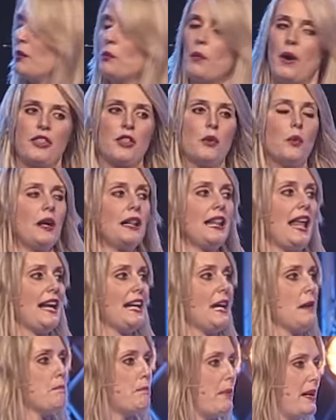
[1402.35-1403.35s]
Whether we're
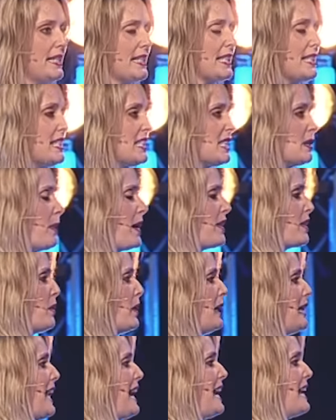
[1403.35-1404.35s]
letting bitterness, whether
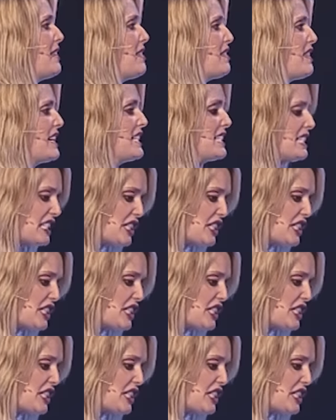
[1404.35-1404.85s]
we're letting things